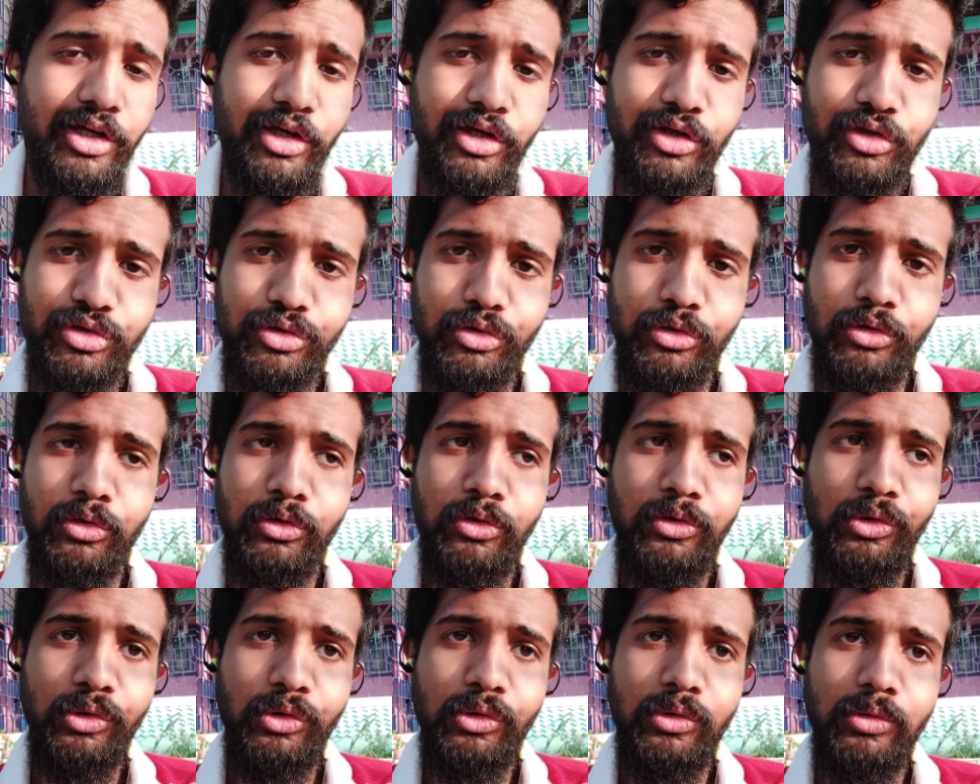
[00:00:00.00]

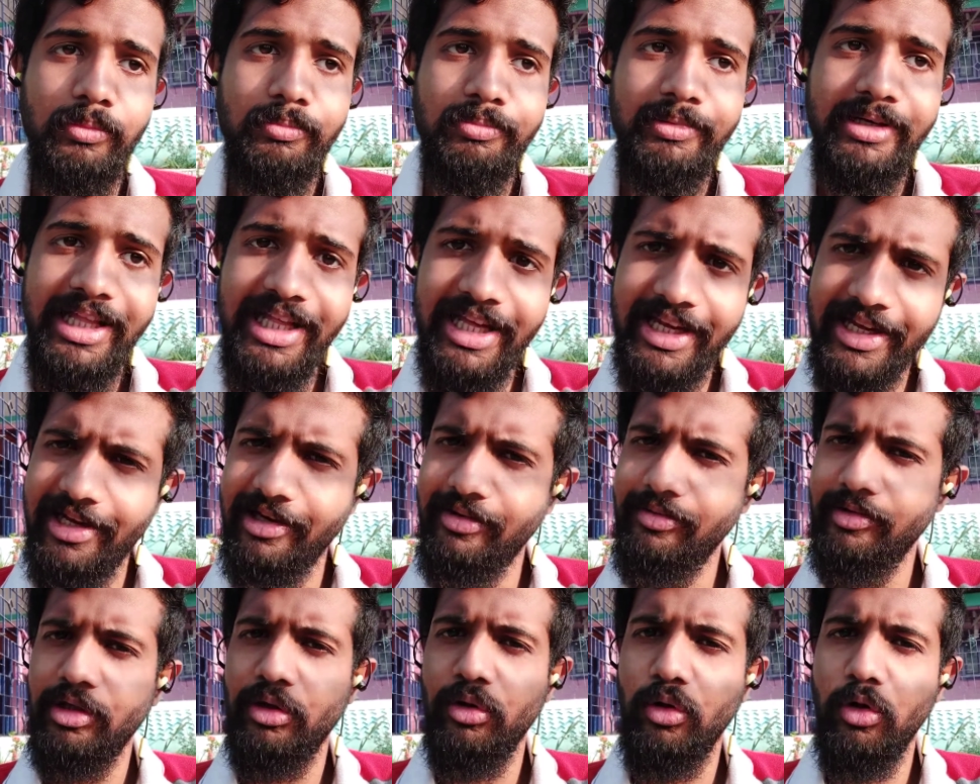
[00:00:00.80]
So take it
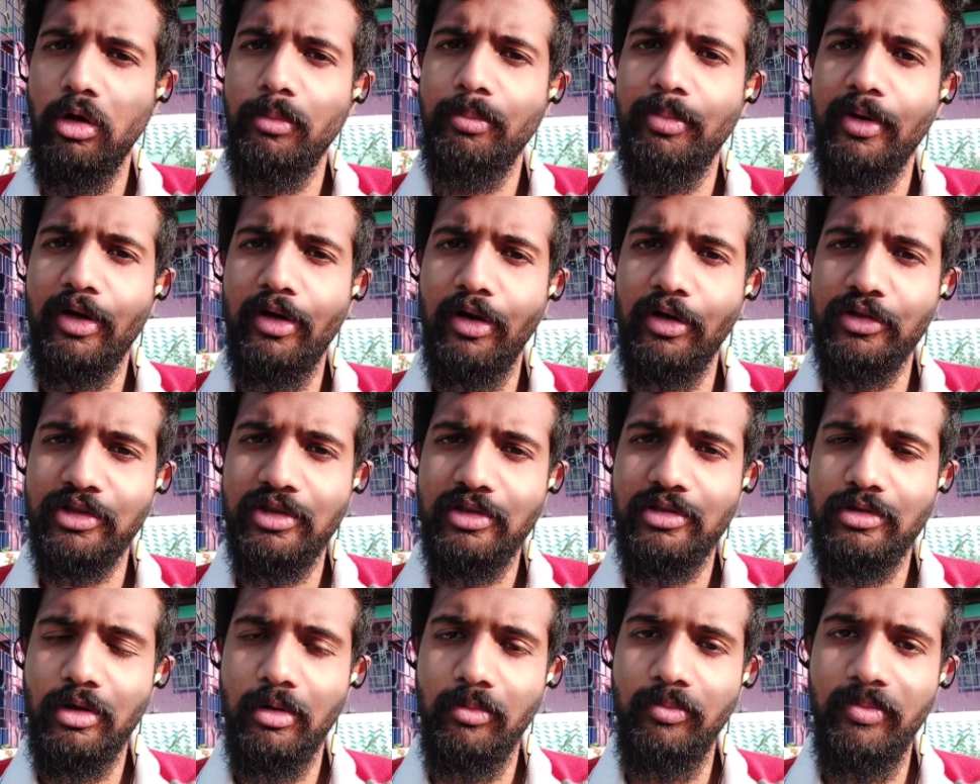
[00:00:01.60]
with your own
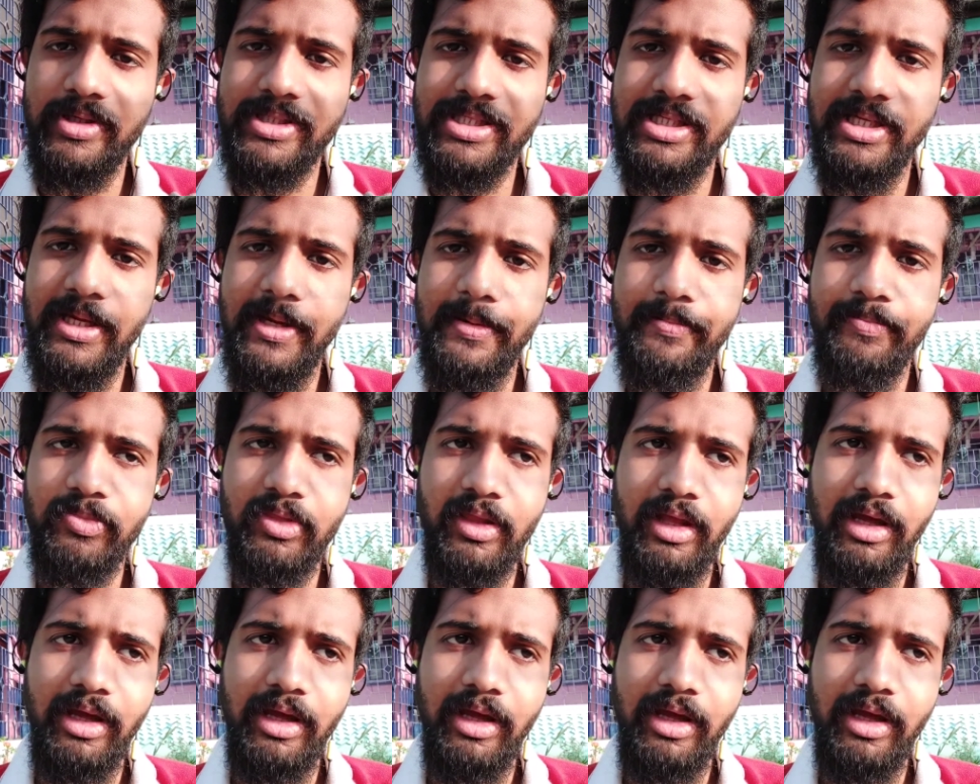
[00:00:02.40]
precautions, obviously,